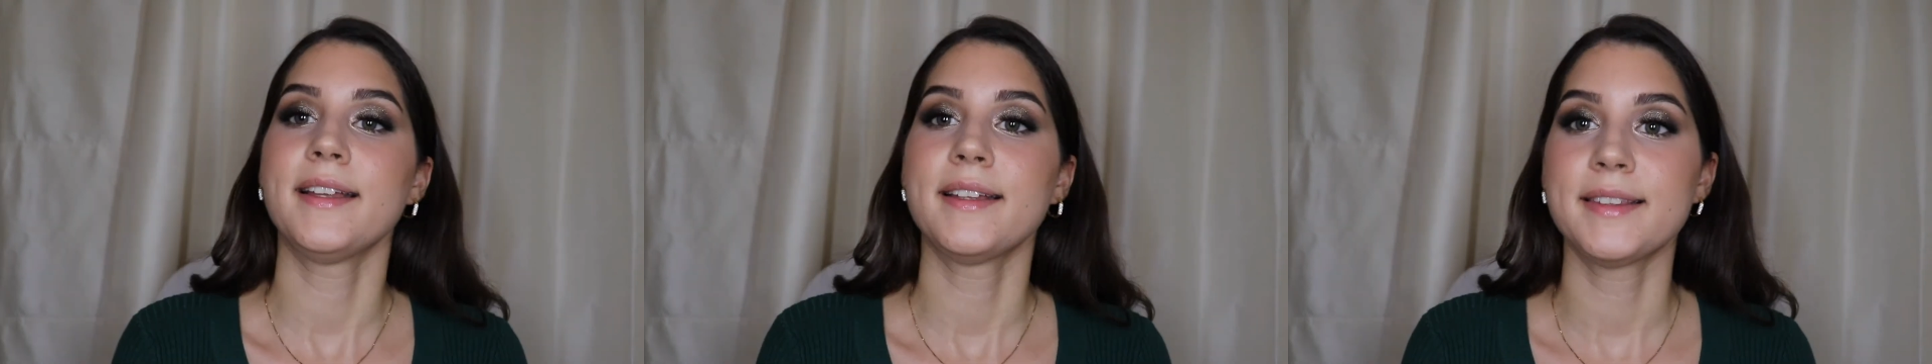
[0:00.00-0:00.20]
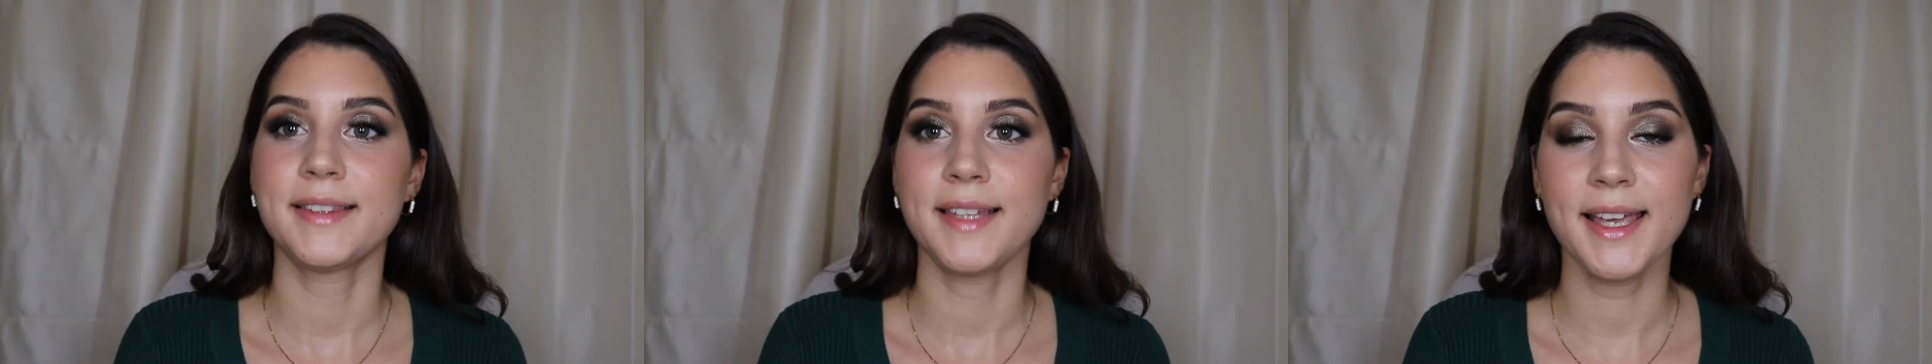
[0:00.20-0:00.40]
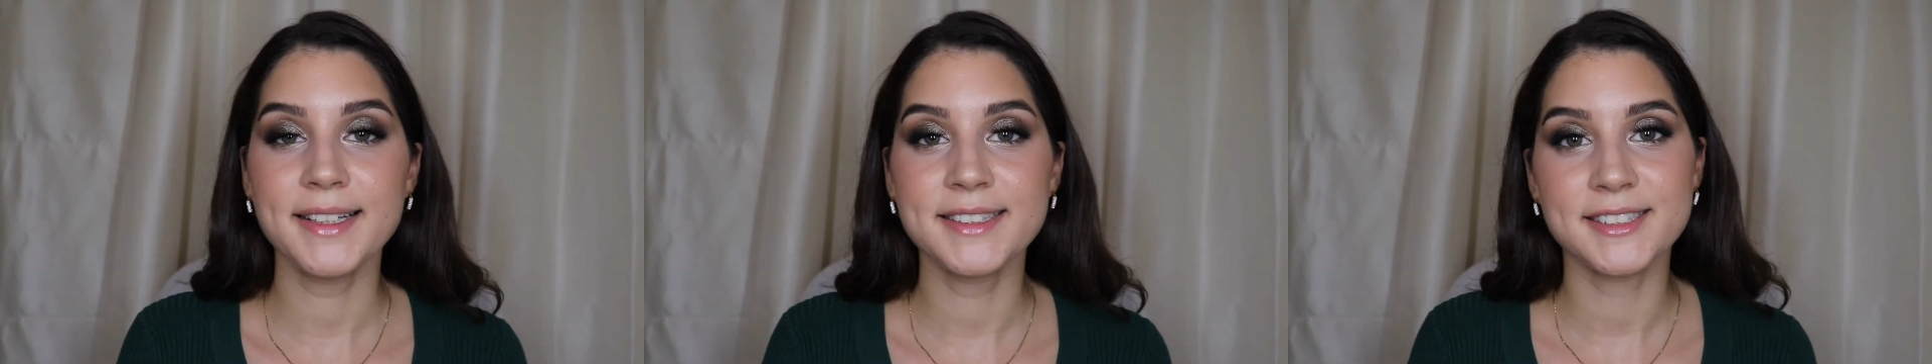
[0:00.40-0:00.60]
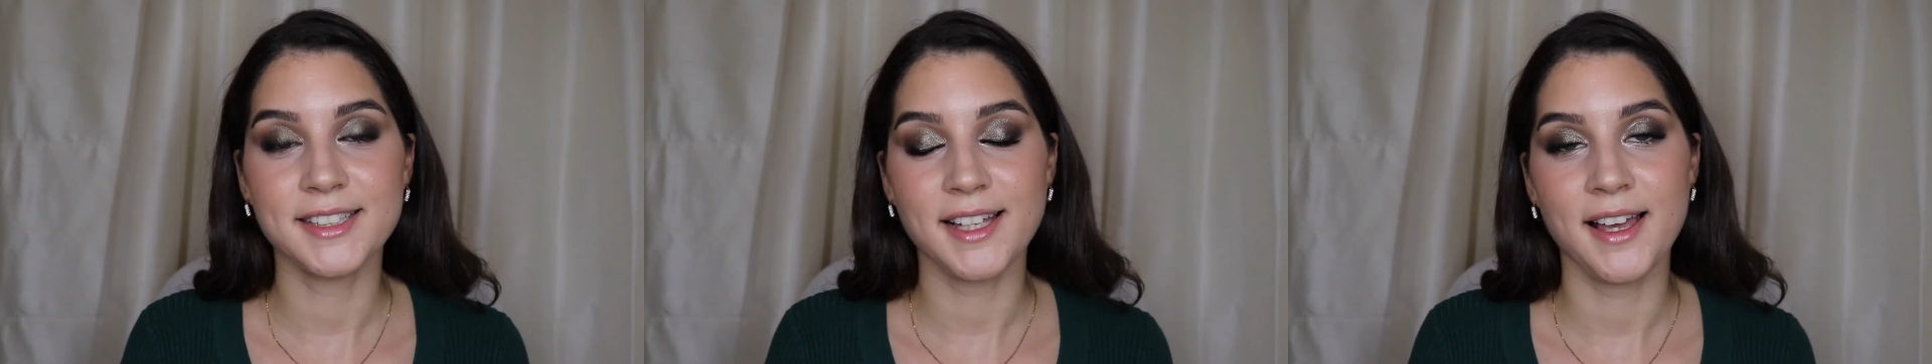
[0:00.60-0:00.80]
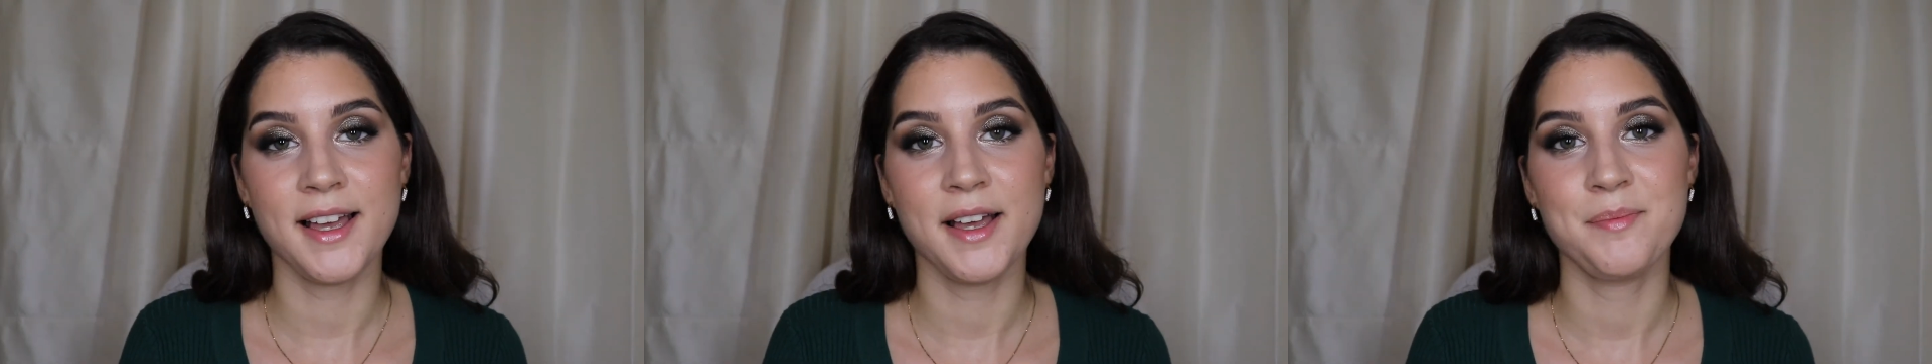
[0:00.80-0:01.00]
Next,
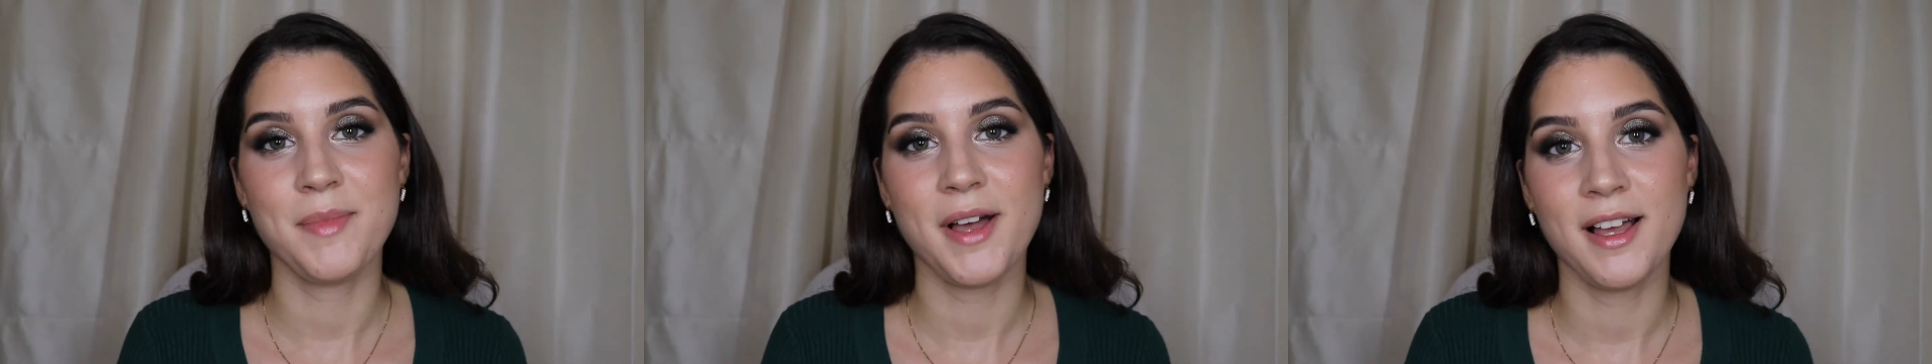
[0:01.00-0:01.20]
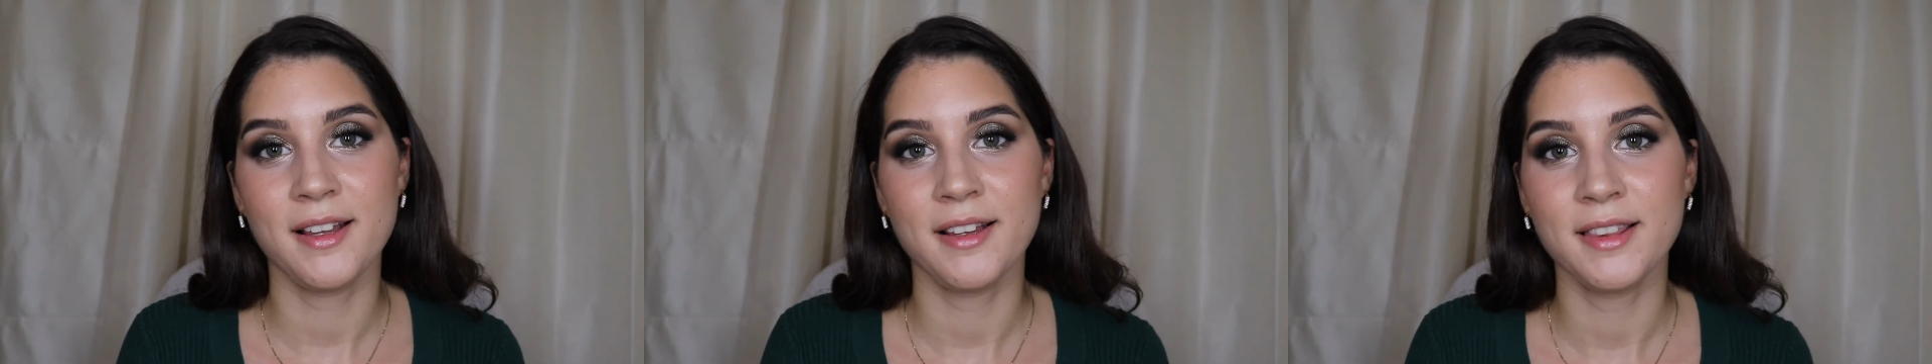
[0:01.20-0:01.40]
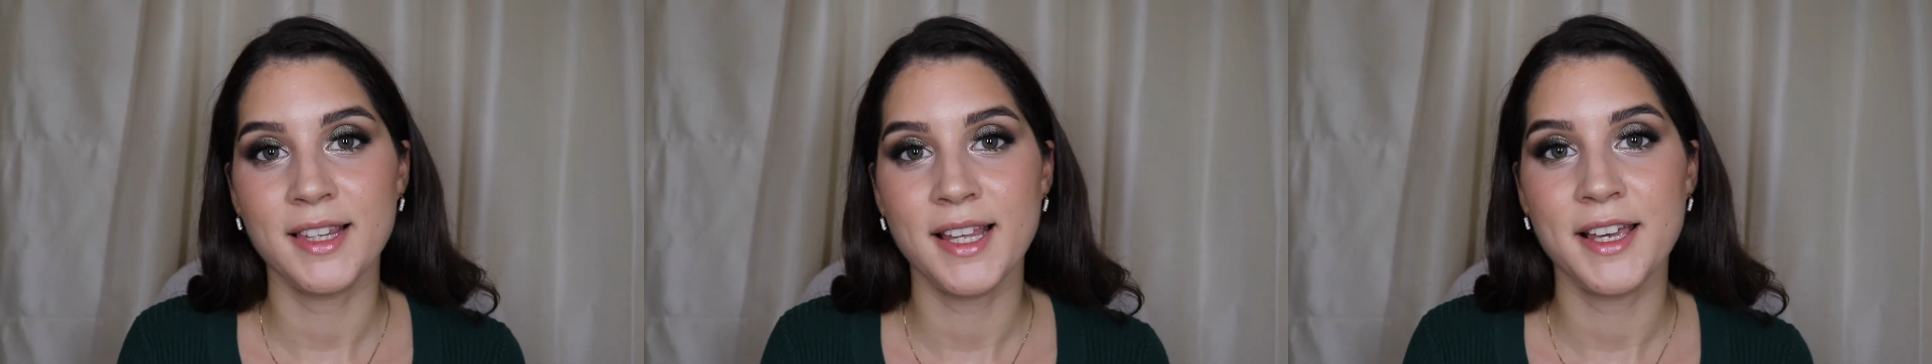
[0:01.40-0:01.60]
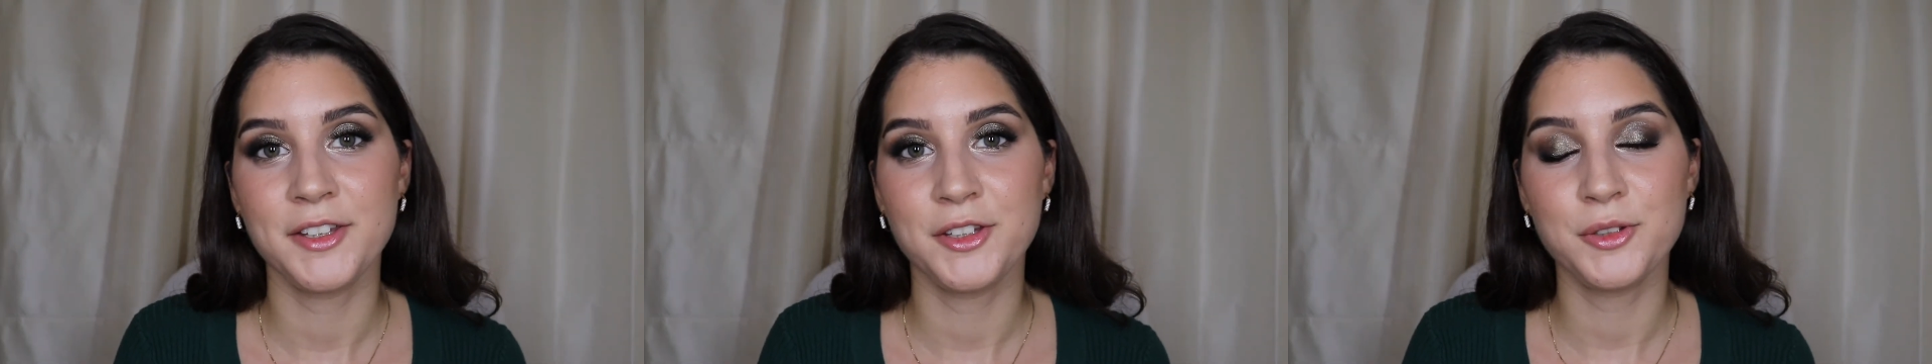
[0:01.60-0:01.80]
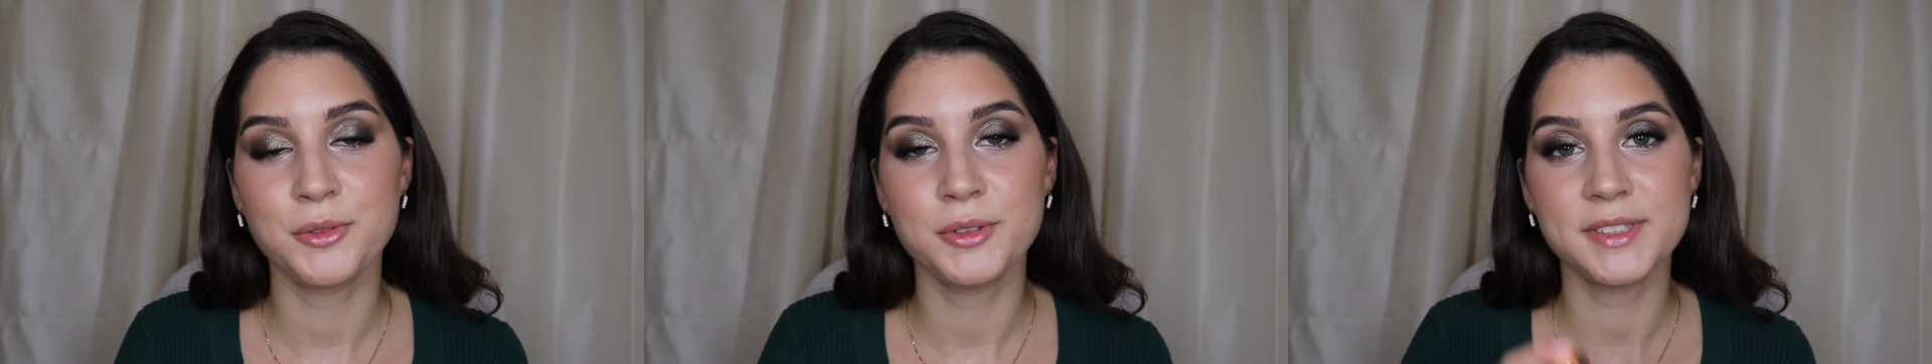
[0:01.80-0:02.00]
I'll
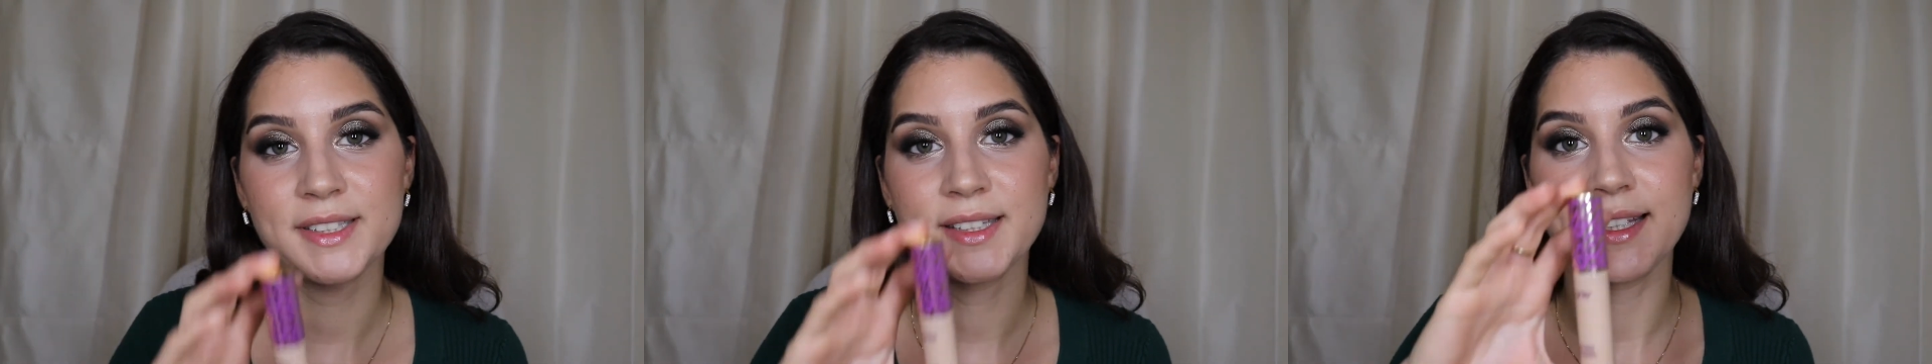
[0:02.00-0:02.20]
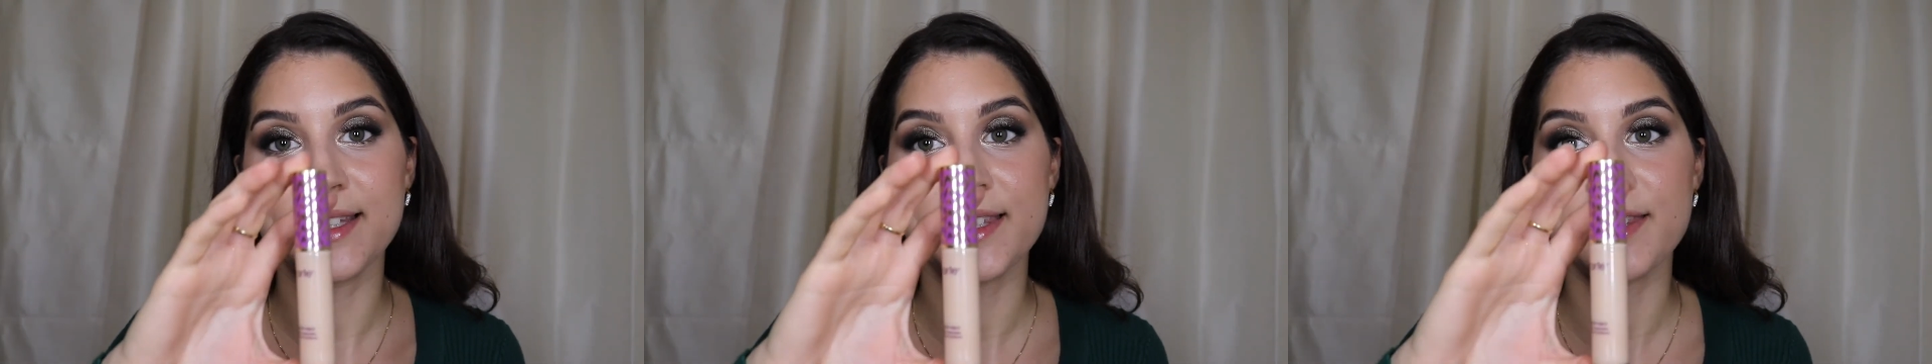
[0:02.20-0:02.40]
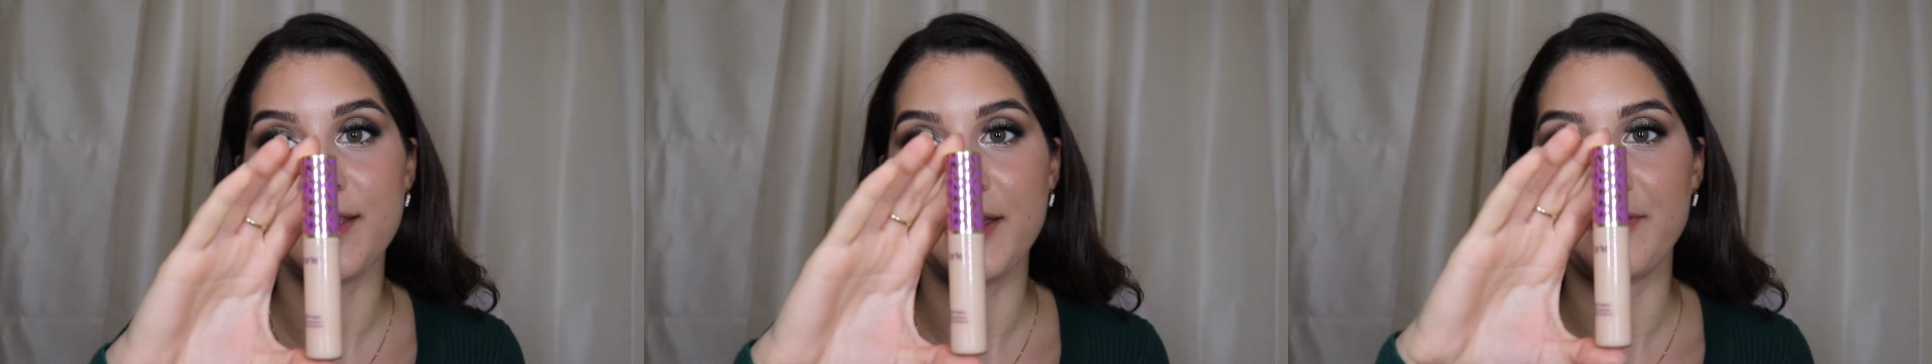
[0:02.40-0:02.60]
use this